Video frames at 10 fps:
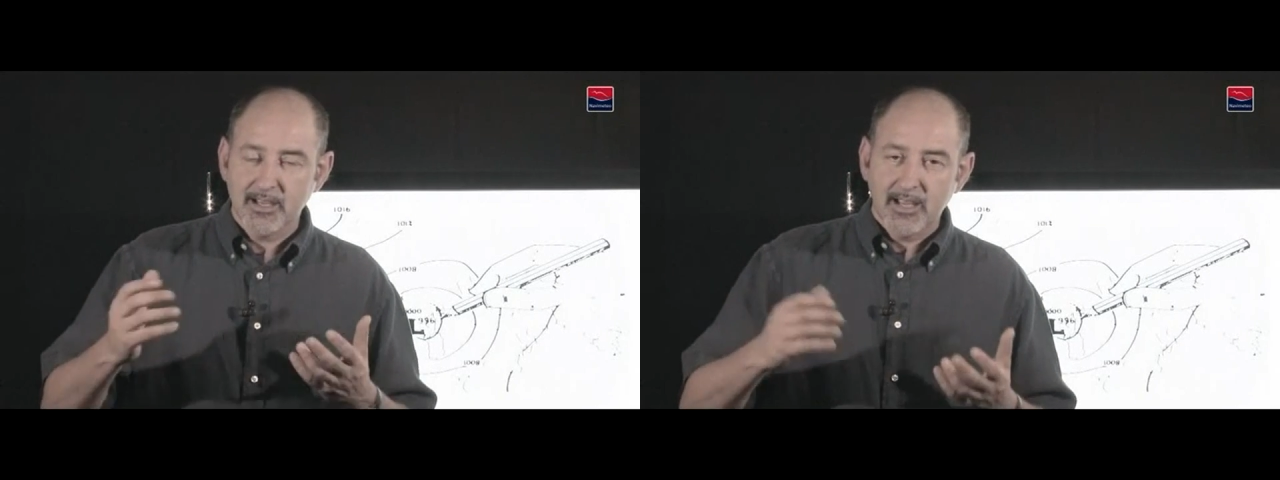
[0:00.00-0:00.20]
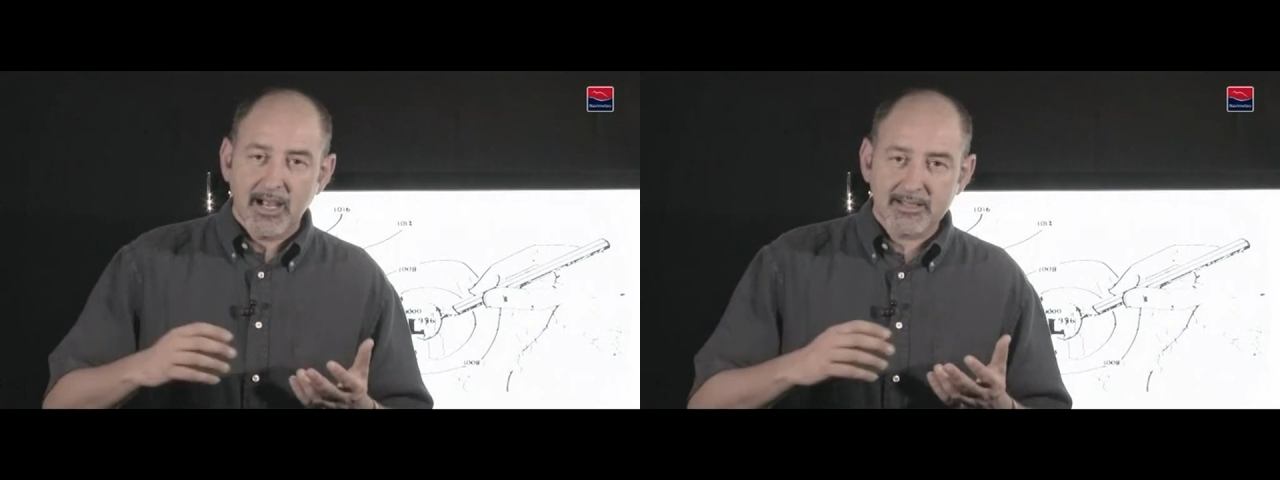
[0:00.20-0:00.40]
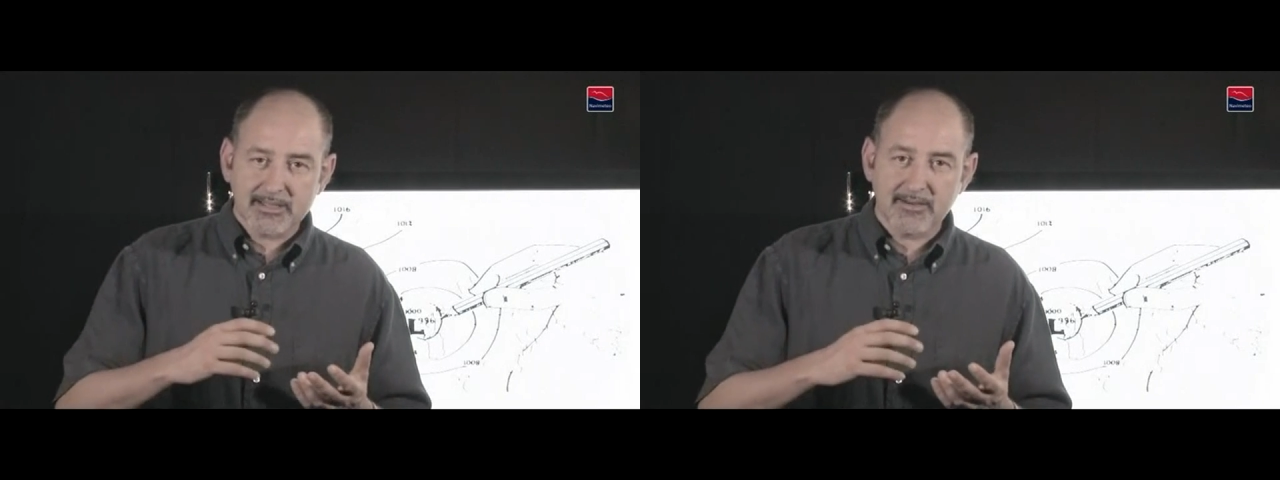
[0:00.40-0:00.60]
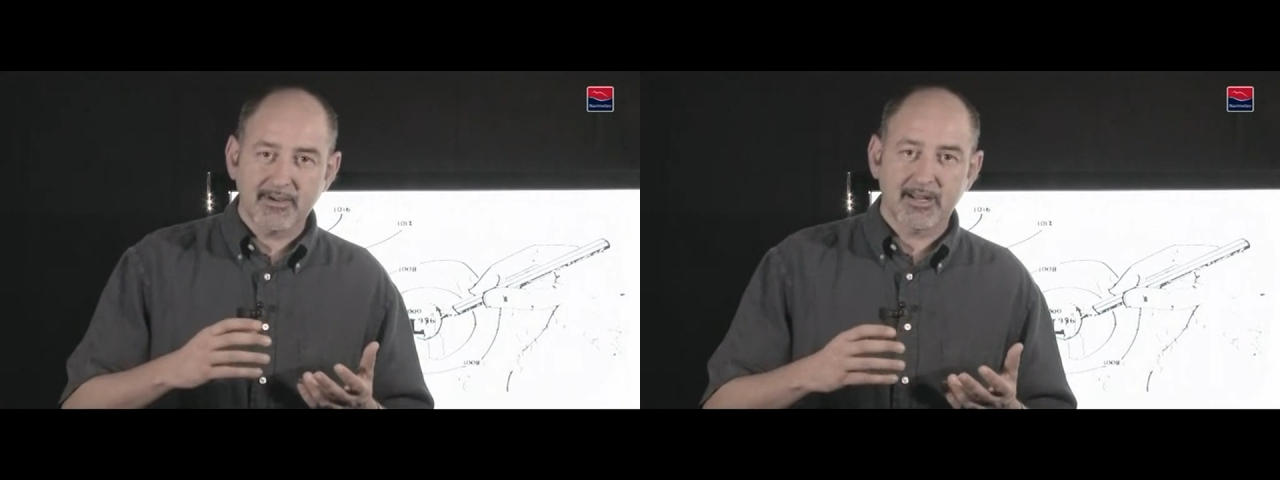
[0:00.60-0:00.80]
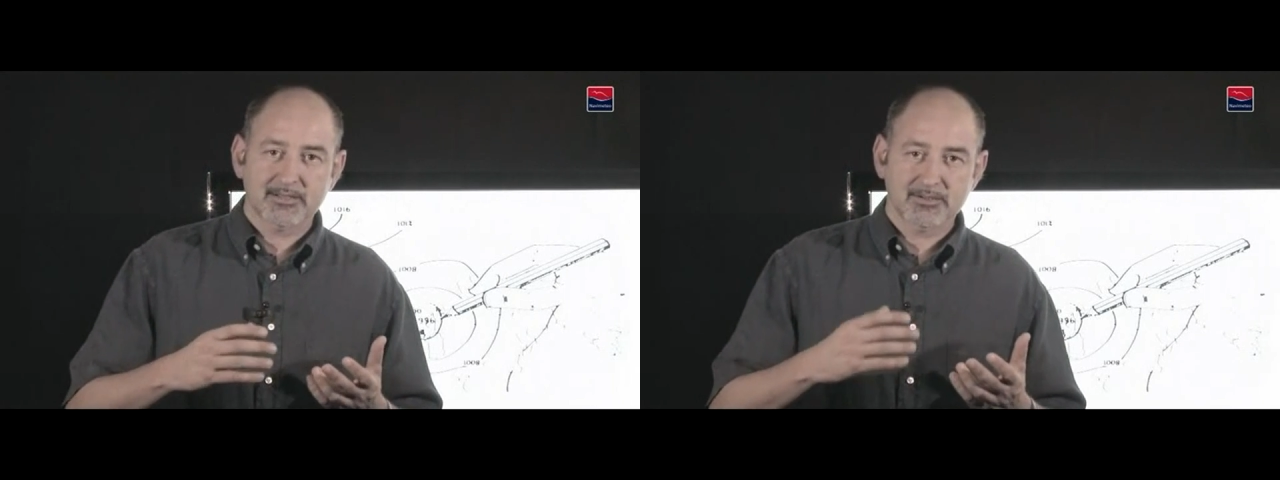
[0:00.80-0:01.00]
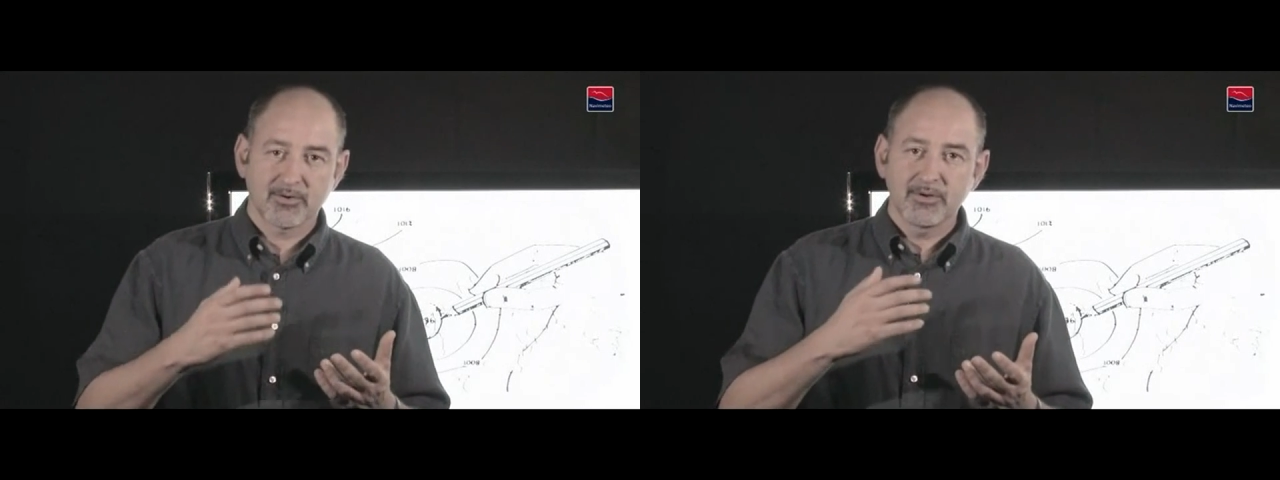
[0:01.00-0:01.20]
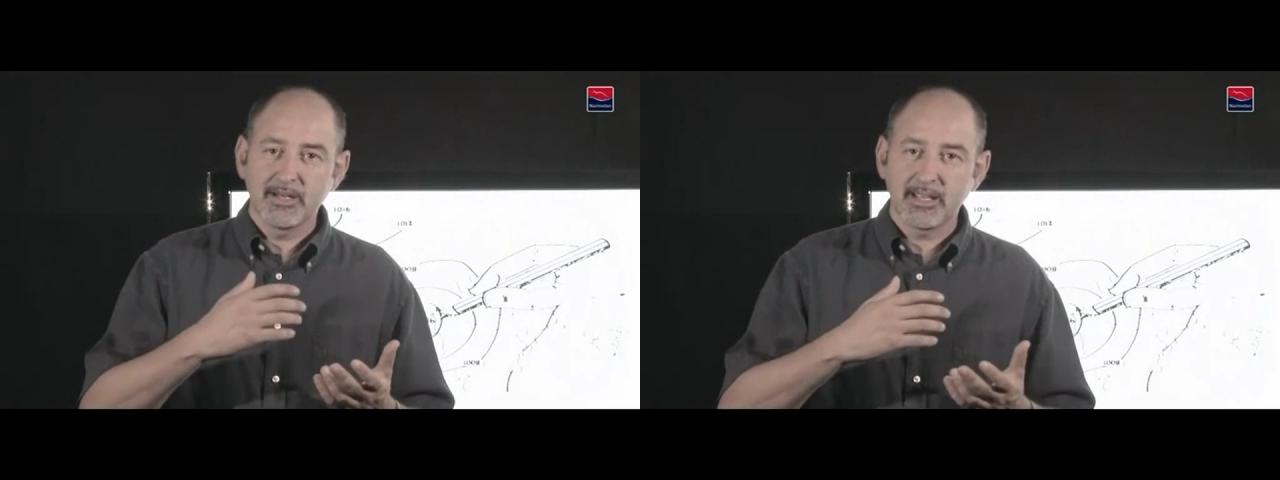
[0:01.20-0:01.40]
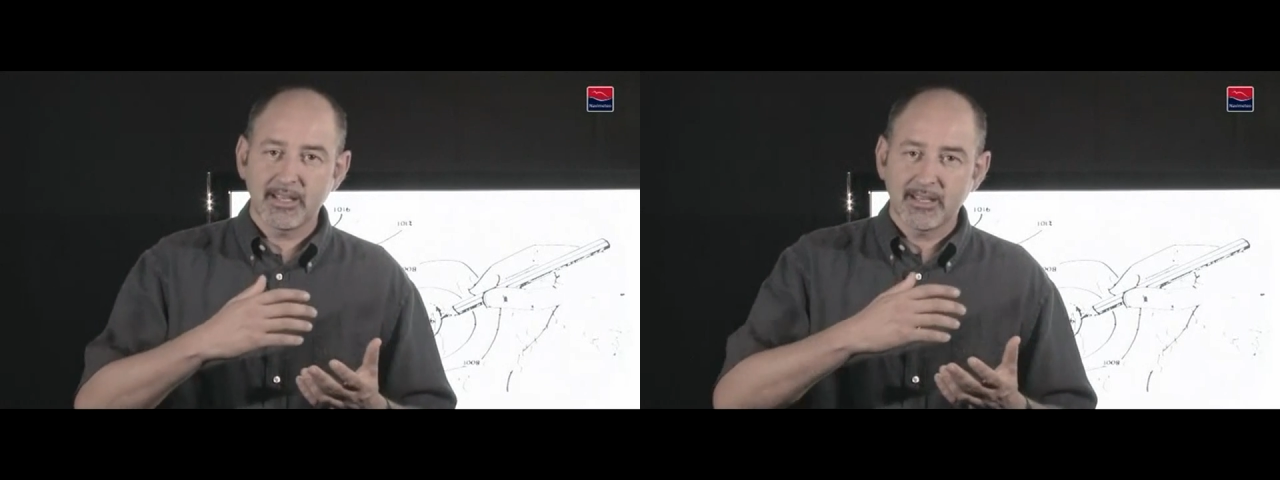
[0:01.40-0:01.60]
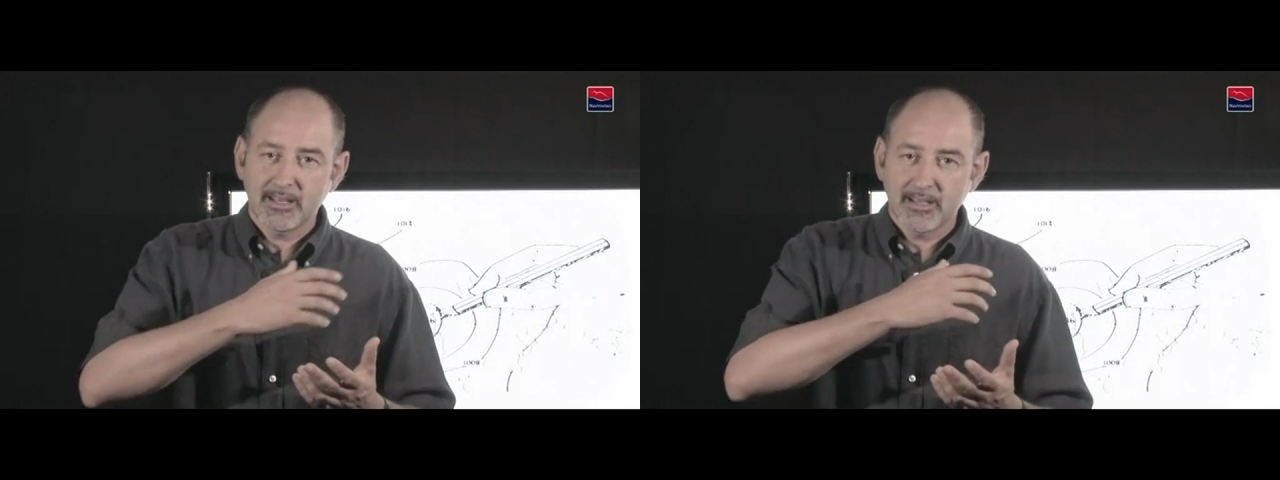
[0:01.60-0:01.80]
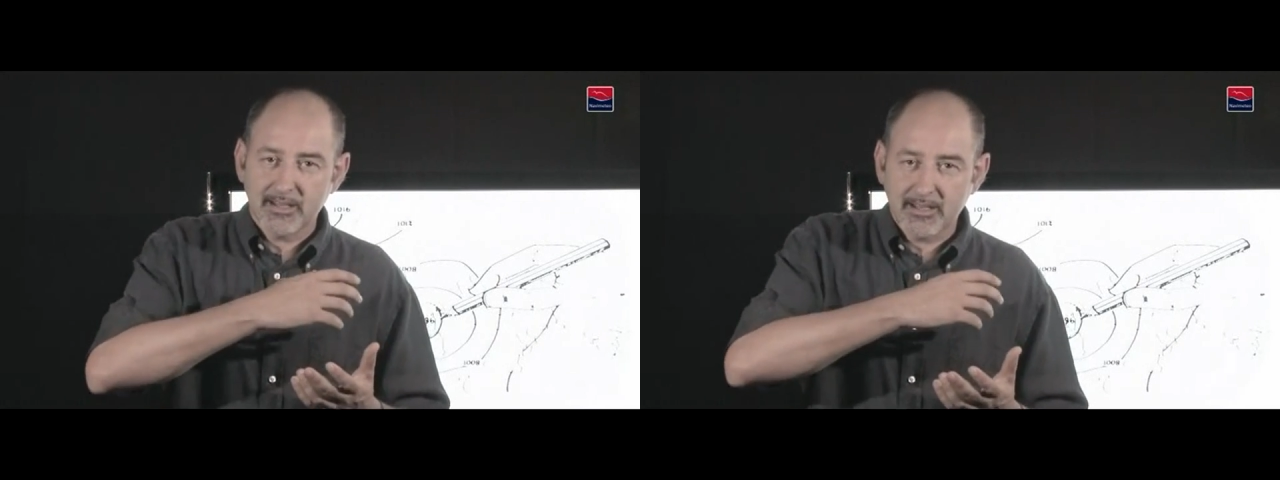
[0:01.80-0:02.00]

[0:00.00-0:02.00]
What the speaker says: points of equal pressure.